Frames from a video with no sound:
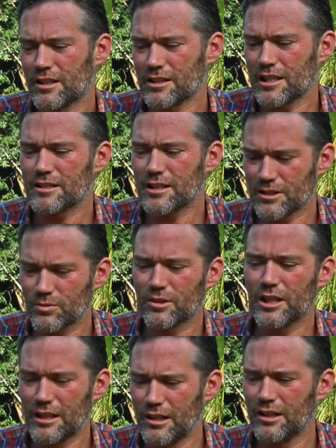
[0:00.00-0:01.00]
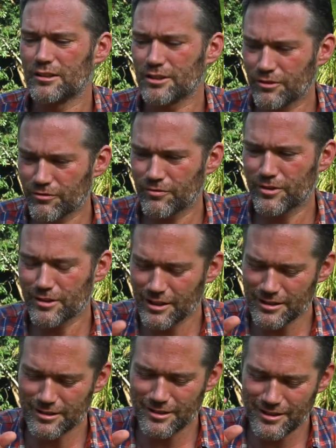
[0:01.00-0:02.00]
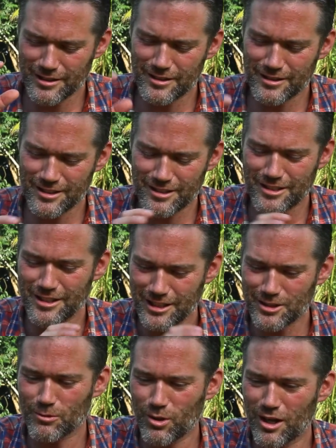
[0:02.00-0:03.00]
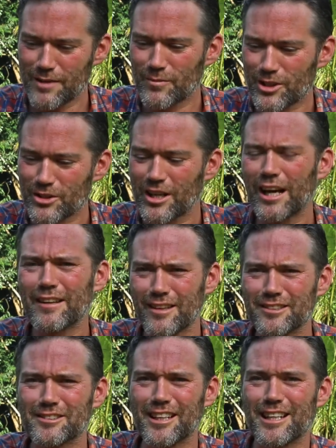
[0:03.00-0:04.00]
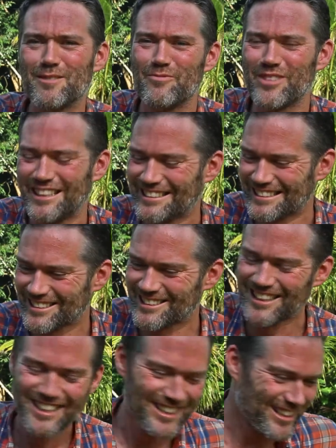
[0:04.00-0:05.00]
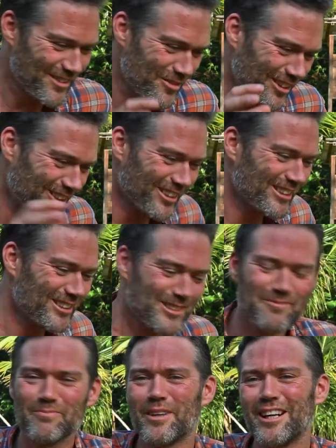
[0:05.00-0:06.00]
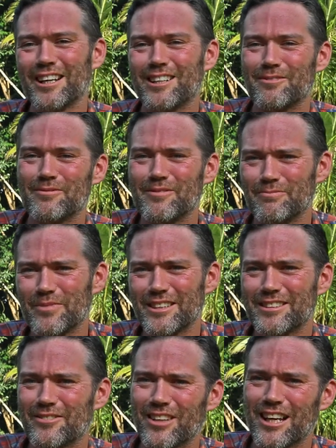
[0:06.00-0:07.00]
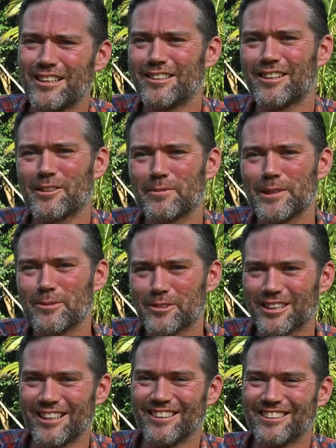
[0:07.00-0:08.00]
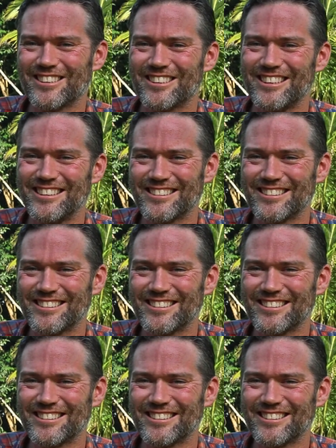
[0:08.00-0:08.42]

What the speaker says: guess that's what I learned. Let's just stick to what I'm good at, and that's taking pictures. I'm not good at buying up bits of land in other people's countries.